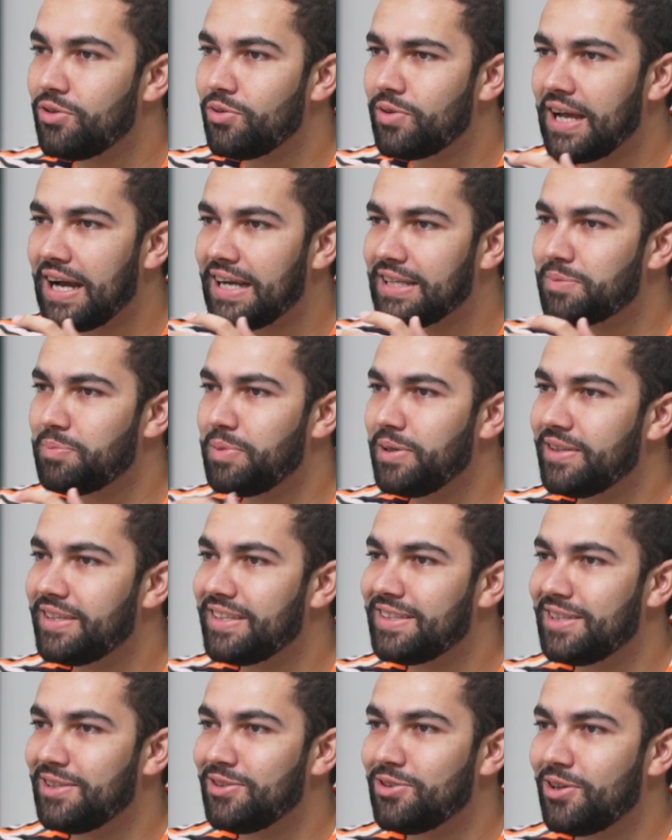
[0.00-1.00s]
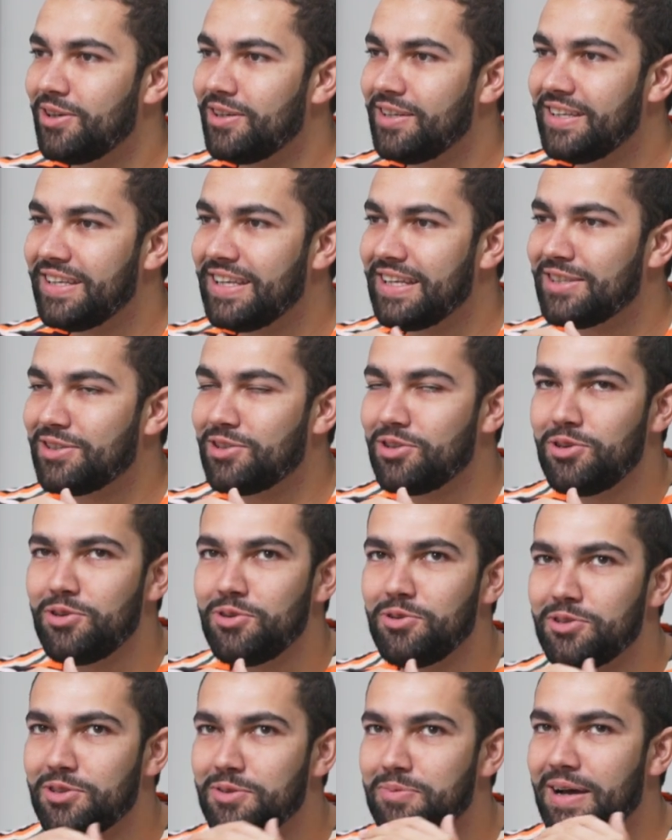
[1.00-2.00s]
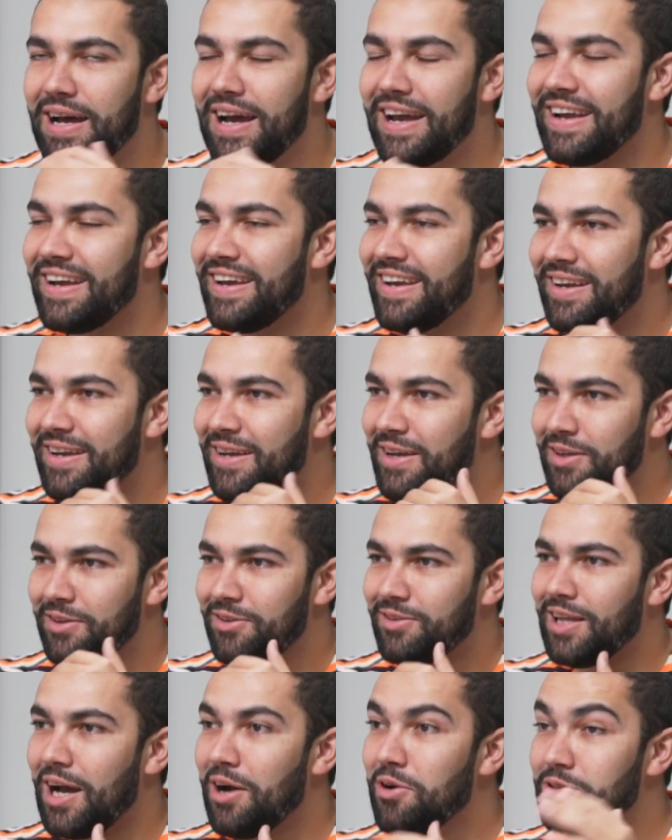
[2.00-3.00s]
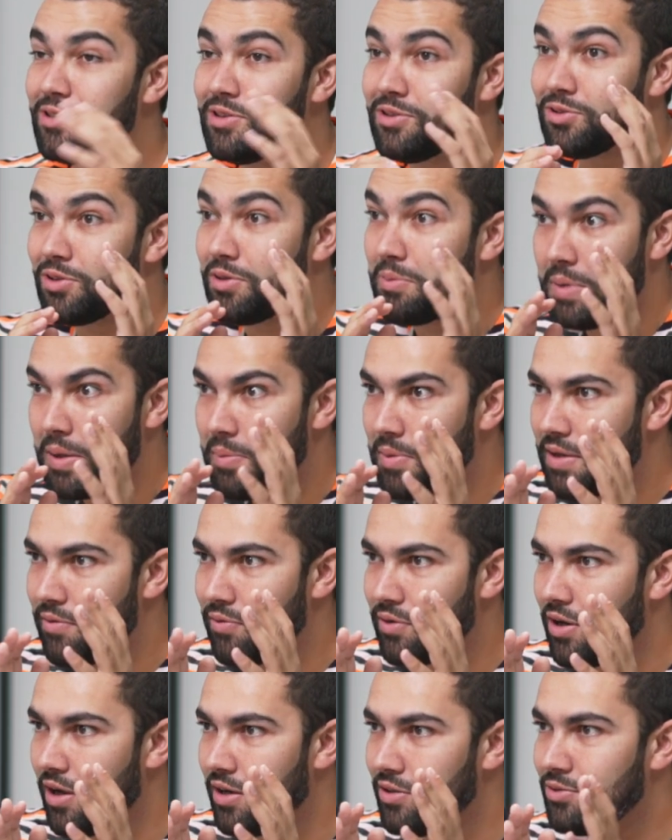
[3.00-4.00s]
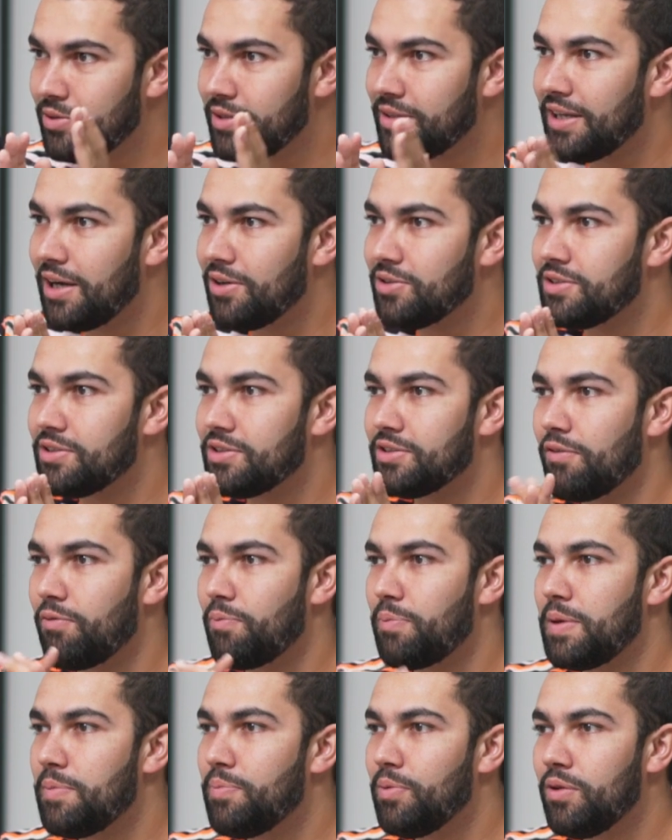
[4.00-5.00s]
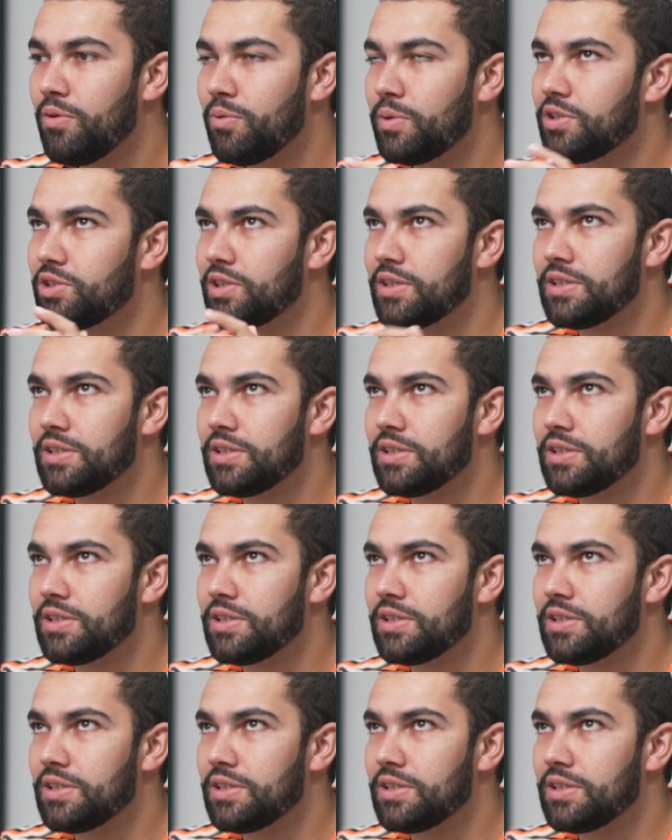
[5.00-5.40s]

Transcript: You guys build it internally. It's used by thousands or maybe even hundred thousands of people,